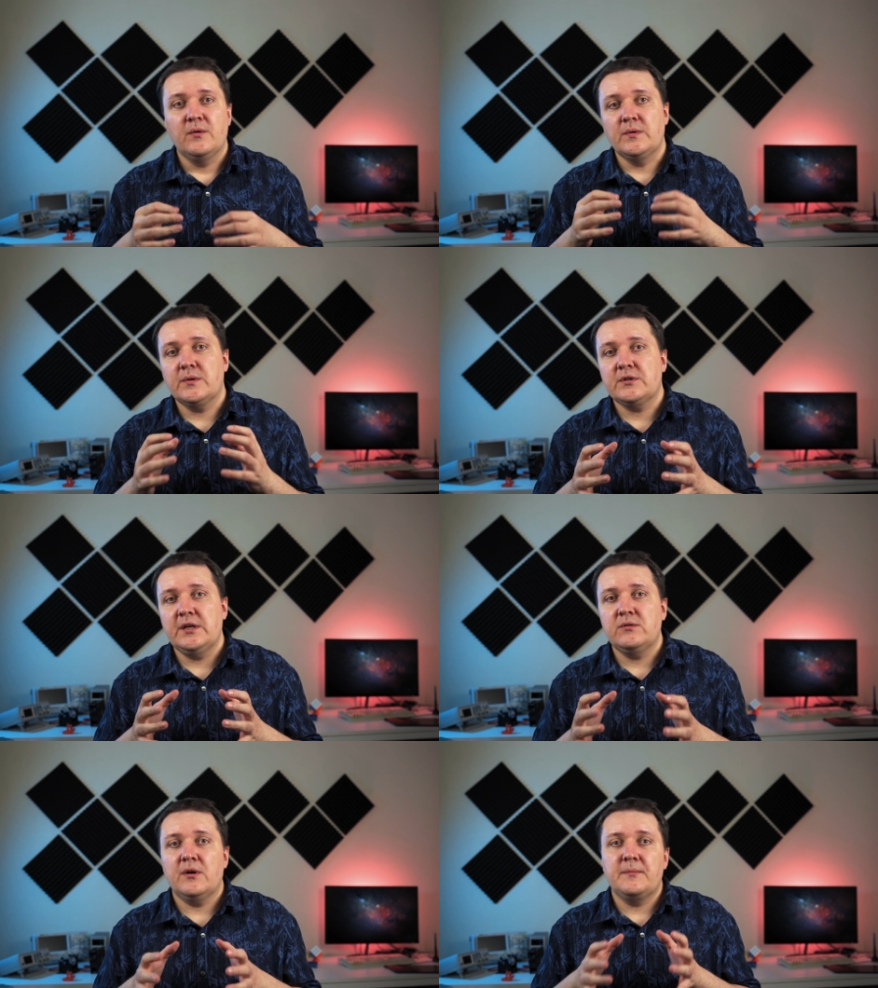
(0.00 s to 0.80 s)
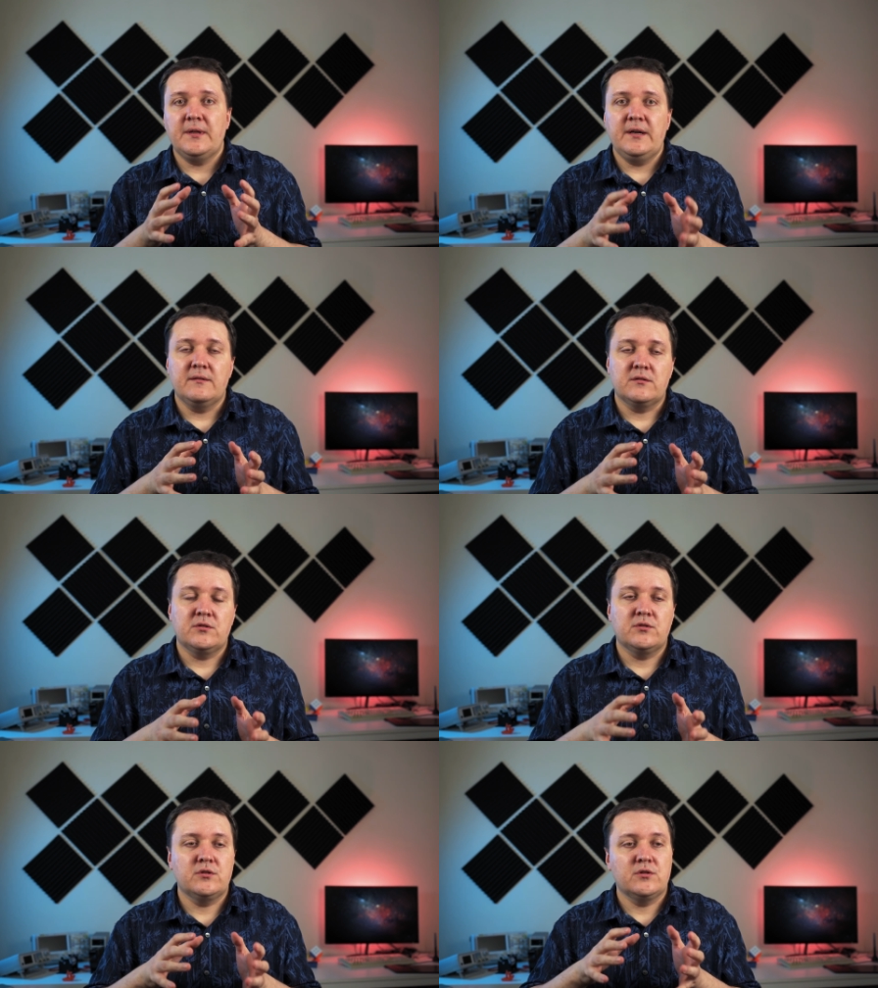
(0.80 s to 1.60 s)
We will try to apply
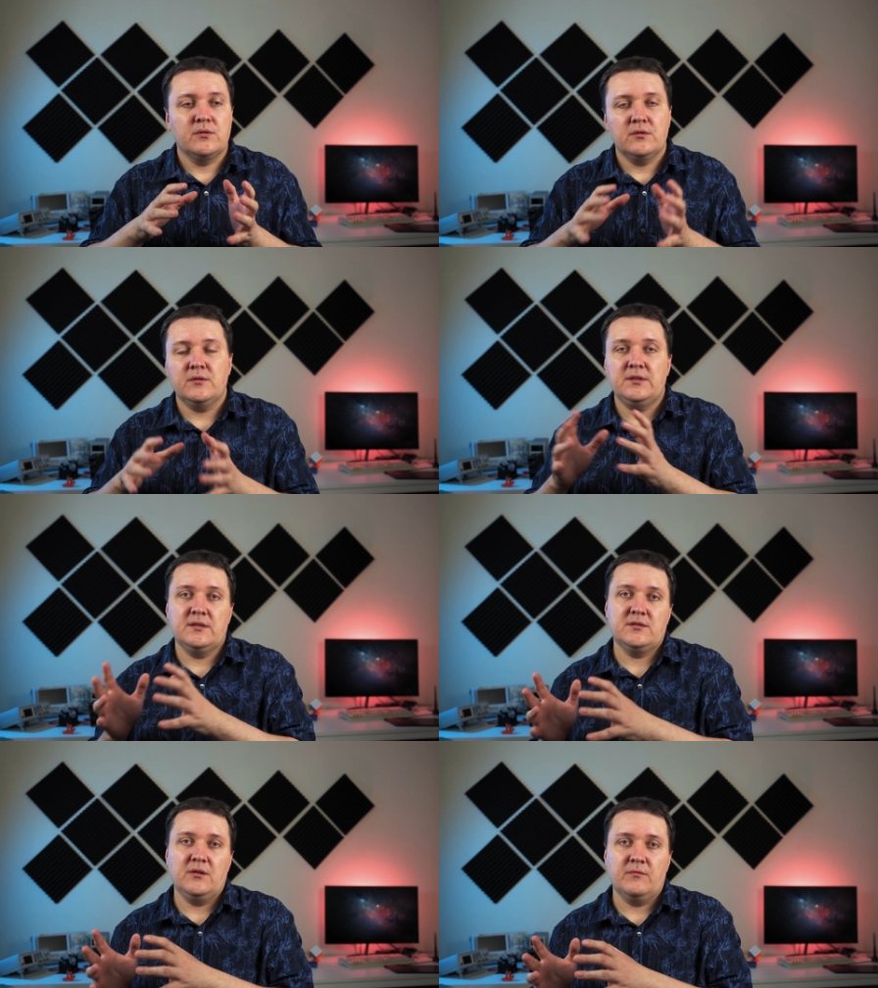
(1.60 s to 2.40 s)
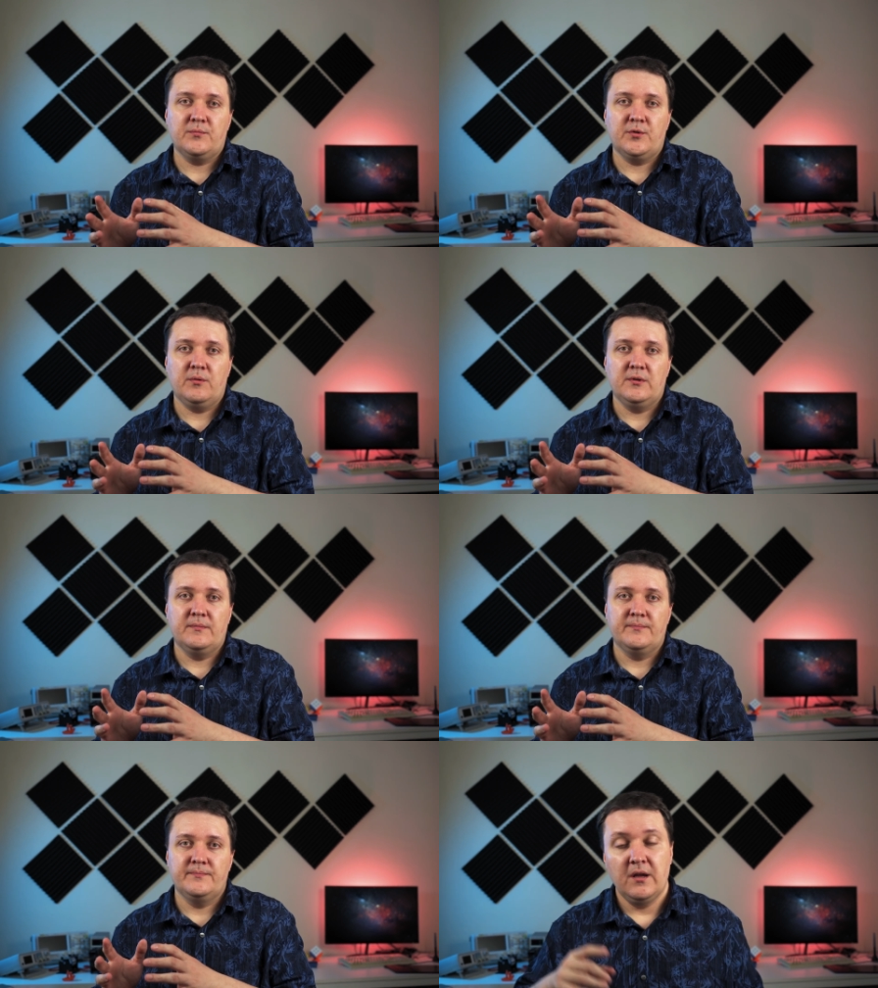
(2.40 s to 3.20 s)
it to a not yet solved problem.